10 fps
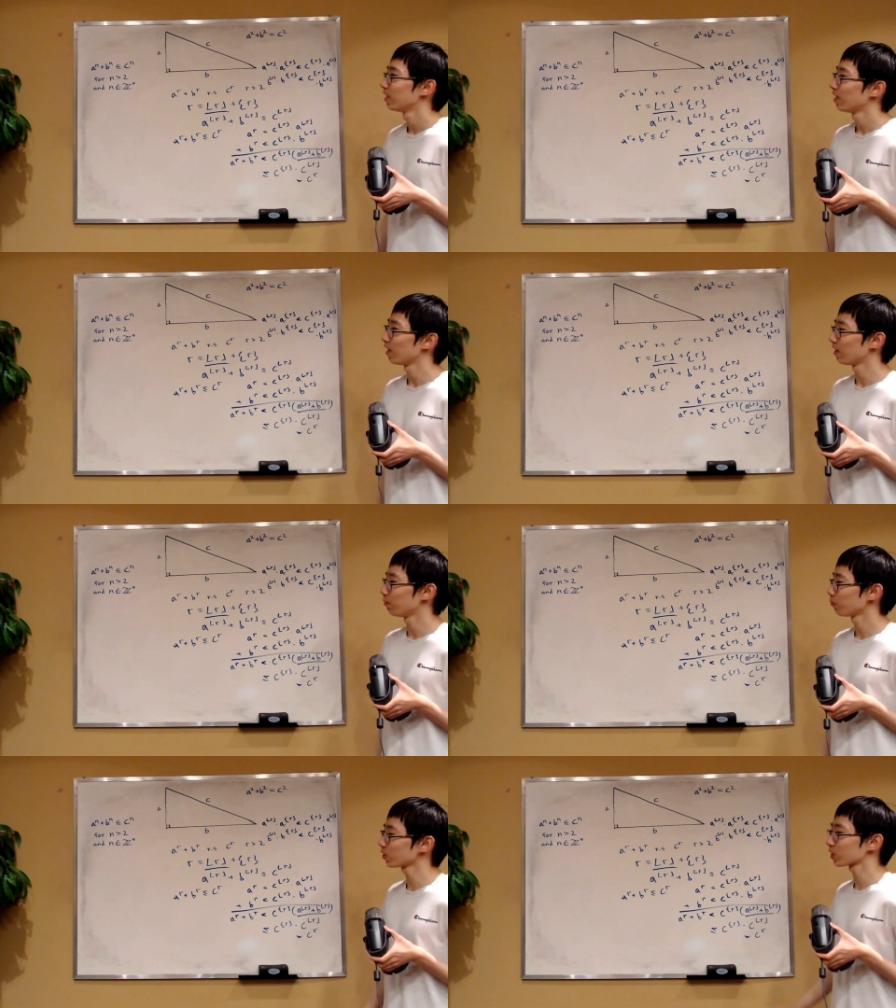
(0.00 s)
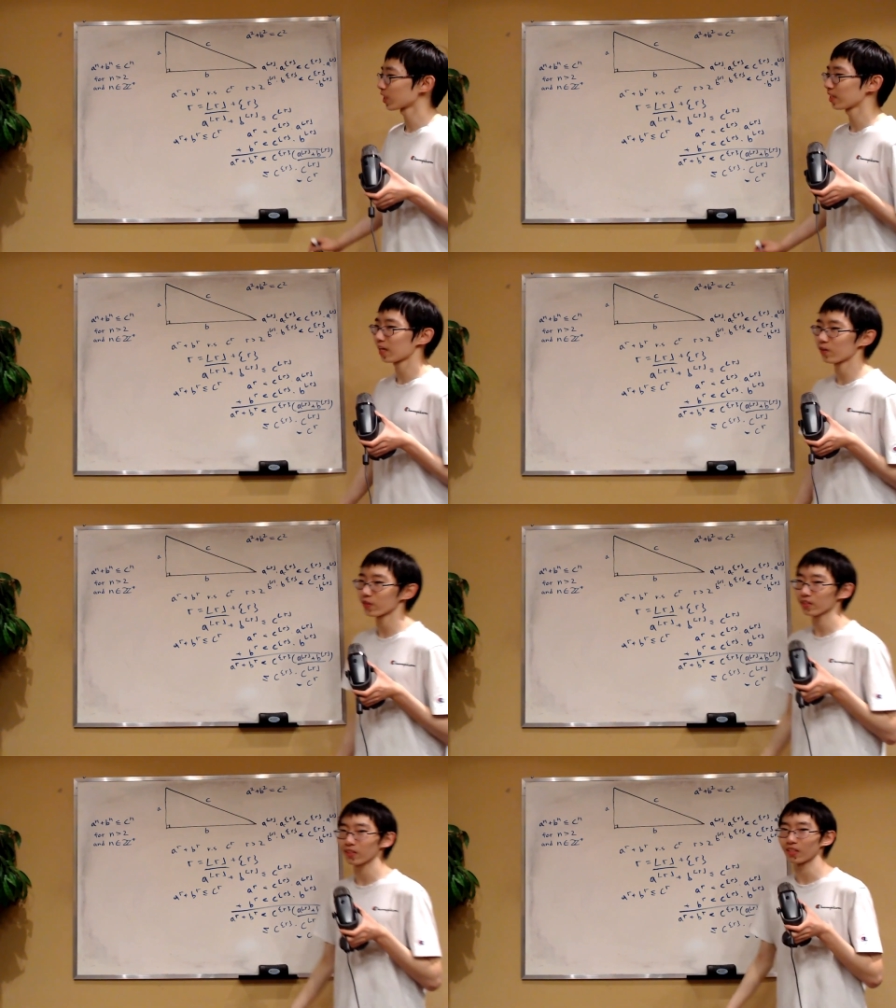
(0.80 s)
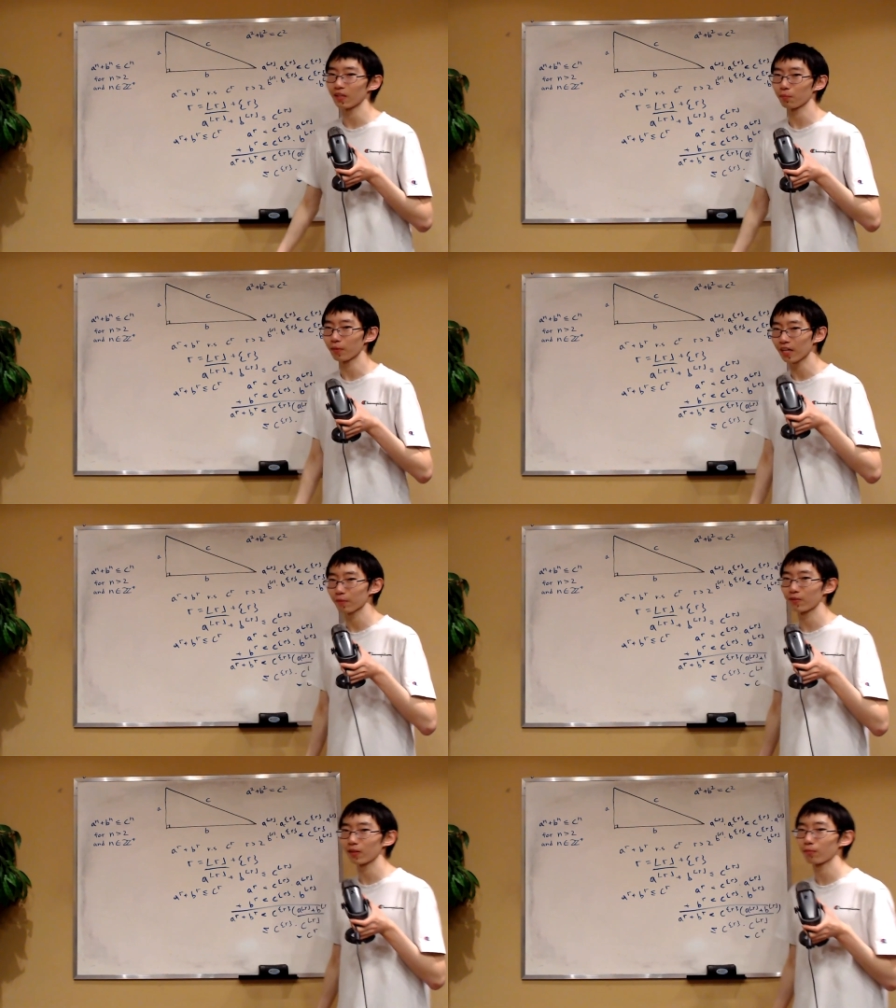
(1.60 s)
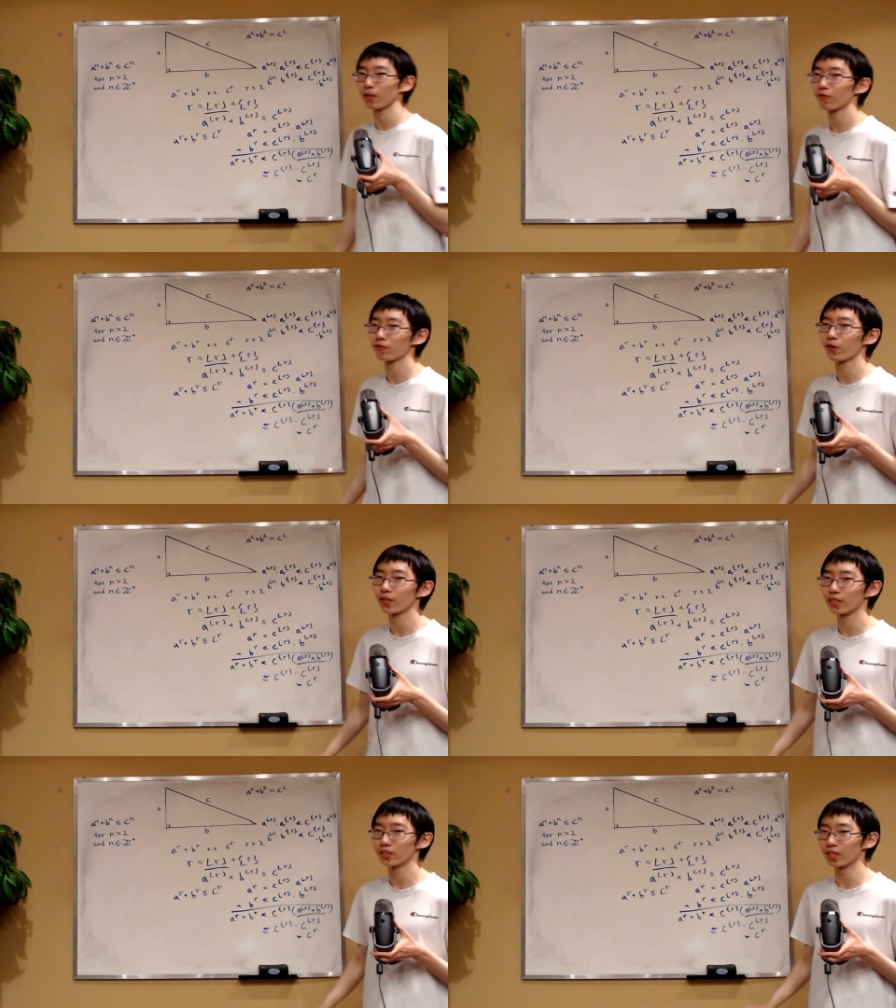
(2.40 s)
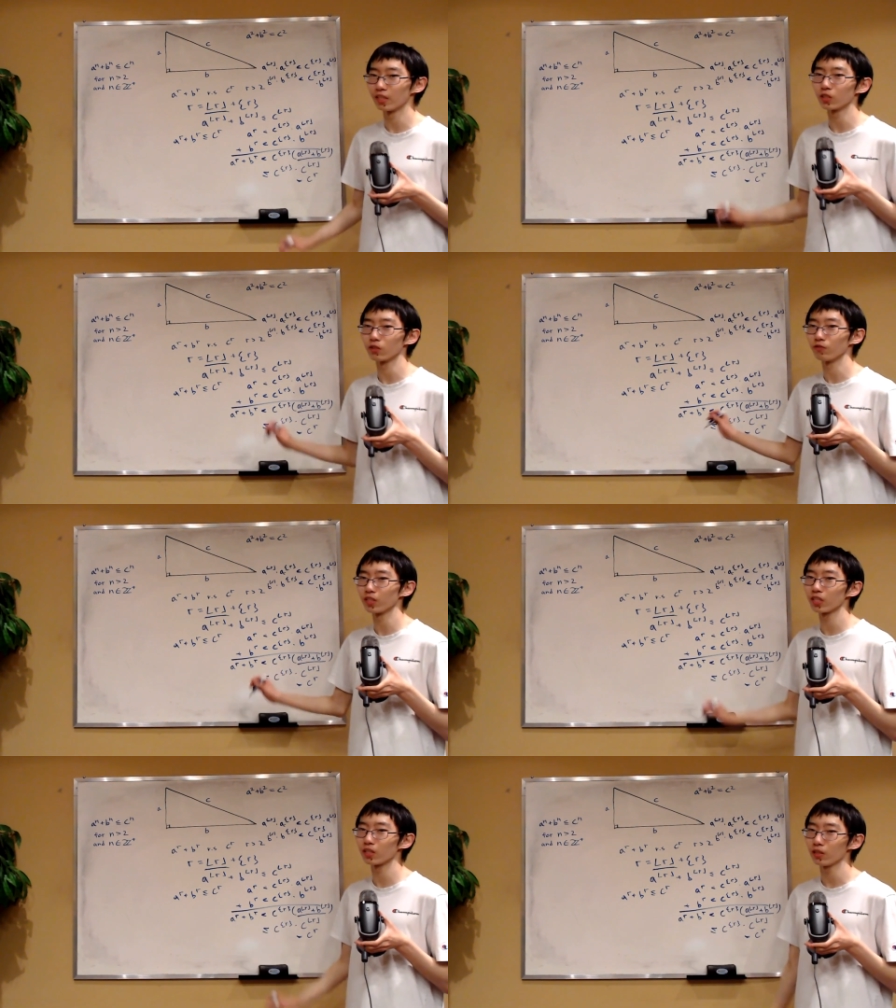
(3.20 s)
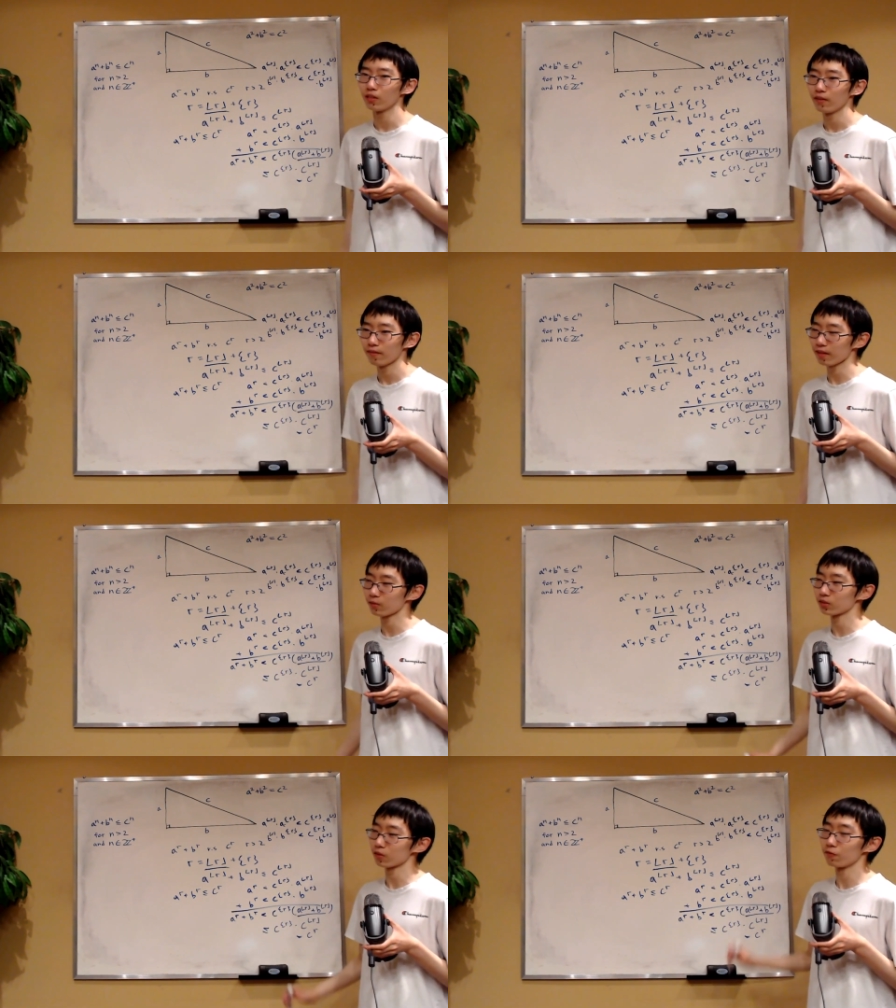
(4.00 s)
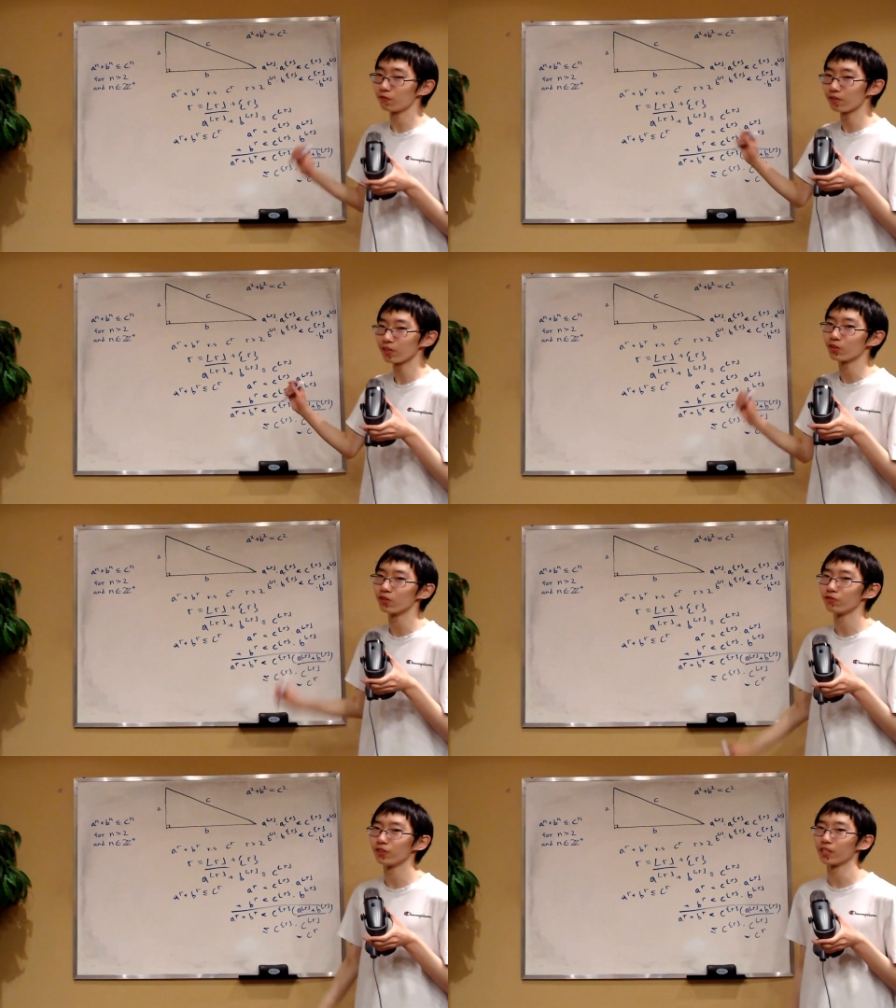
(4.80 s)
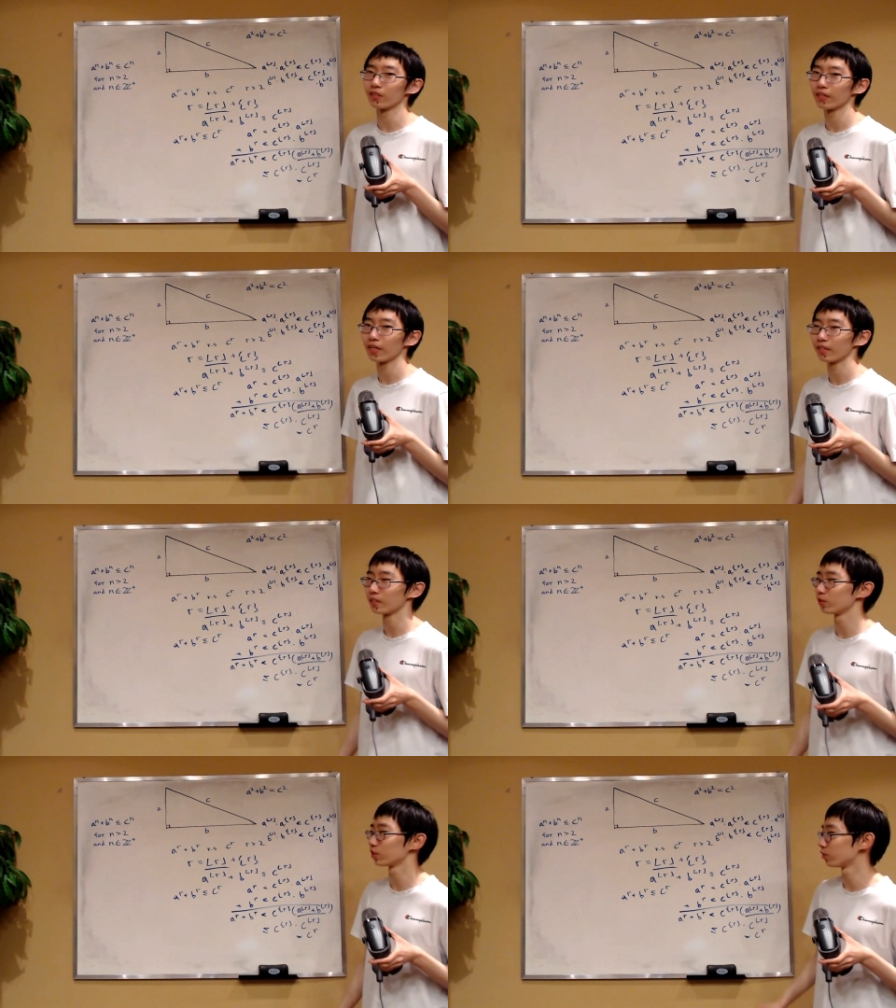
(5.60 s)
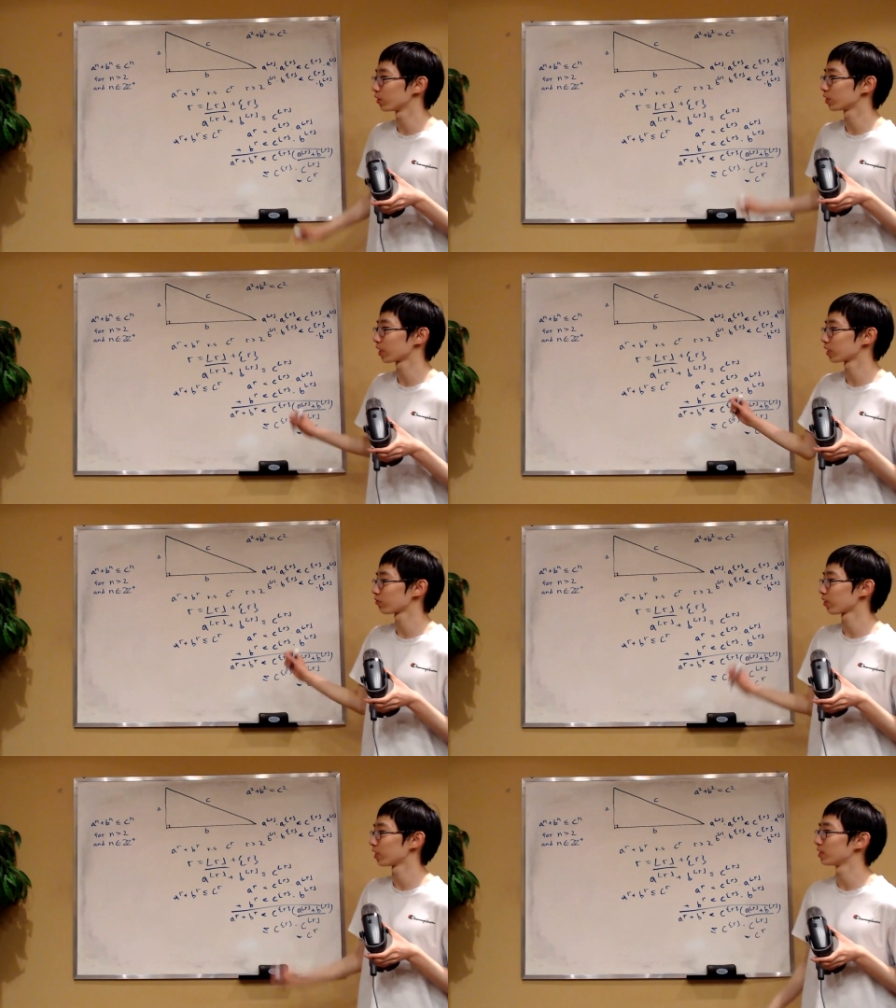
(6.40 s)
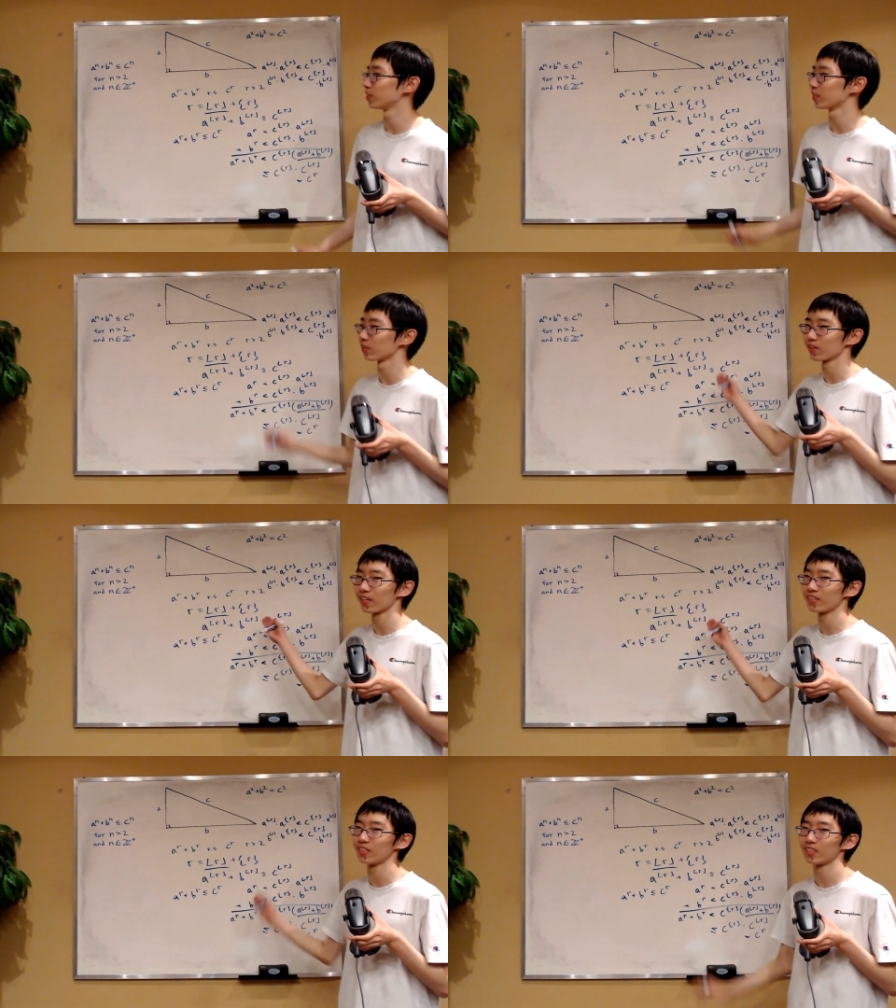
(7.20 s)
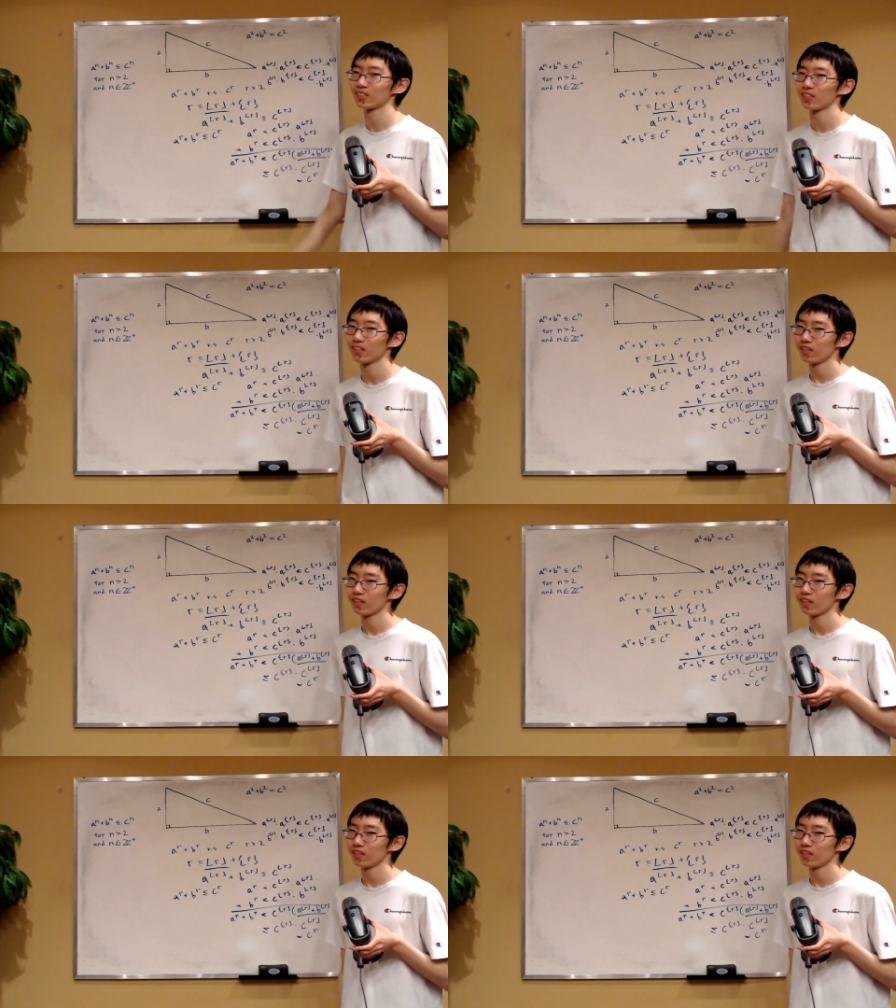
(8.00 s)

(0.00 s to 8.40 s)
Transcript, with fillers: Um, once again, I would like to thank BlackPenRedPen for his initial video. That was a very cool video, and it was really satisfying to generalize it.